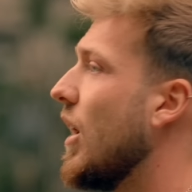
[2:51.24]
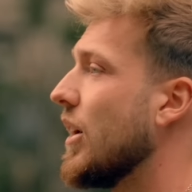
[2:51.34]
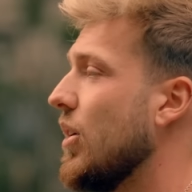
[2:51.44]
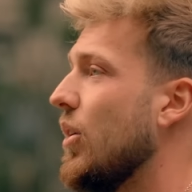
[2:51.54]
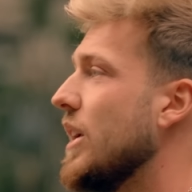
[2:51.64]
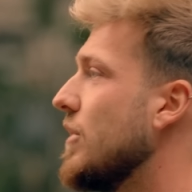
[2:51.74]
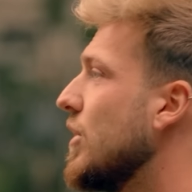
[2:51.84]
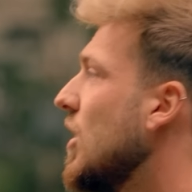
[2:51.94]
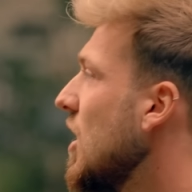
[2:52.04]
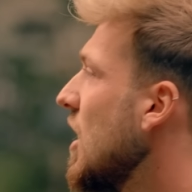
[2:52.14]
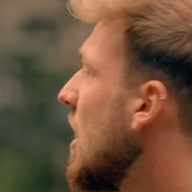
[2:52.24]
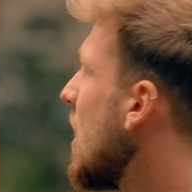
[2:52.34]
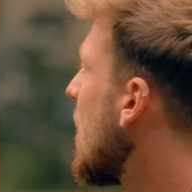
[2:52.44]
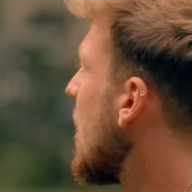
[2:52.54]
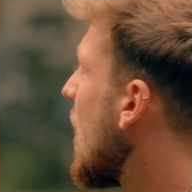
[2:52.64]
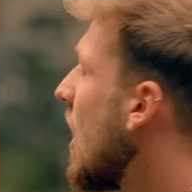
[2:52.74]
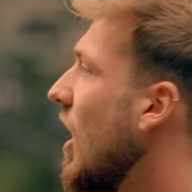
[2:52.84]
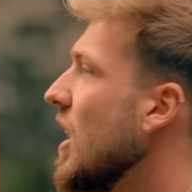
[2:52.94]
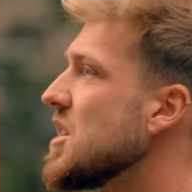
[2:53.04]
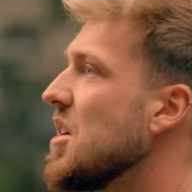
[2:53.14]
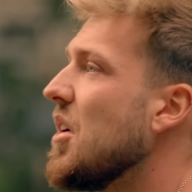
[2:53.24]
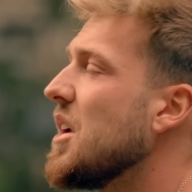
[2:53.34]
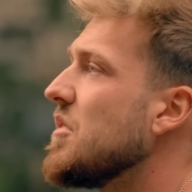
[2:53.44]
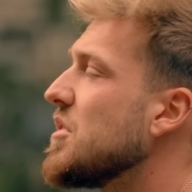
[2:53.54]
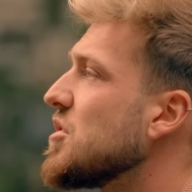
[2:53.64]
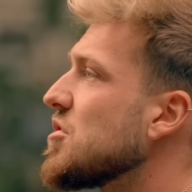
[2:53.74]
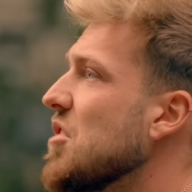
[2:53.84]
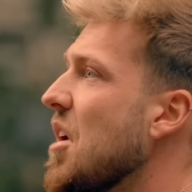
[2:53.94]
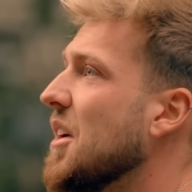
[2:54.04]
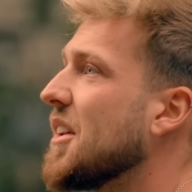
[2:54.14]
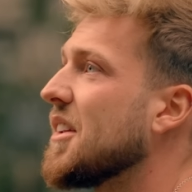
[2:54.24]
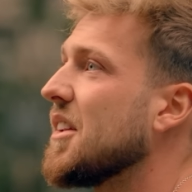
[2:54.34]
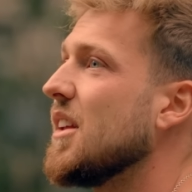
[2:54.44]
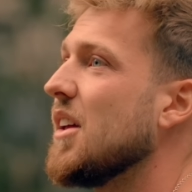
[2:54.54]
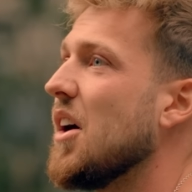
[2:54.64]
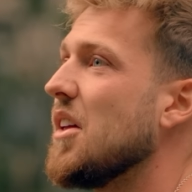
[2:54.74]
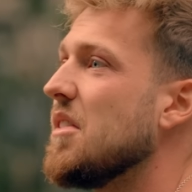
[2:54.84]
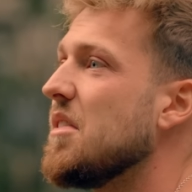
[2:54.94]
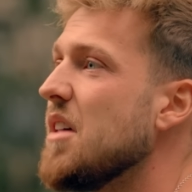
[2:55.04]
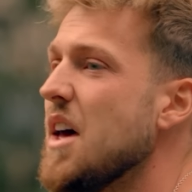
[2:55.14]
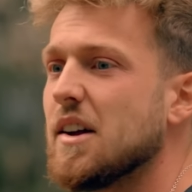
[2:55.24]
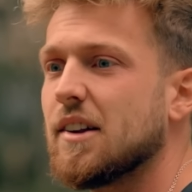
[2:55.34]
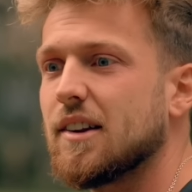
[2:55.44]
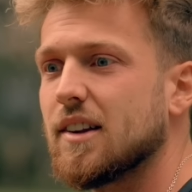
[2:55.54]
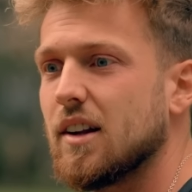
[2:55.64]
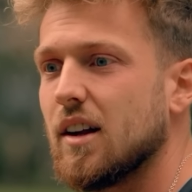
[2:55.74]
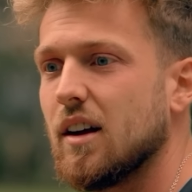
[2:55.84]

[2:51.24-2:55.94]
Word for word: I can't even. I can't even trust this.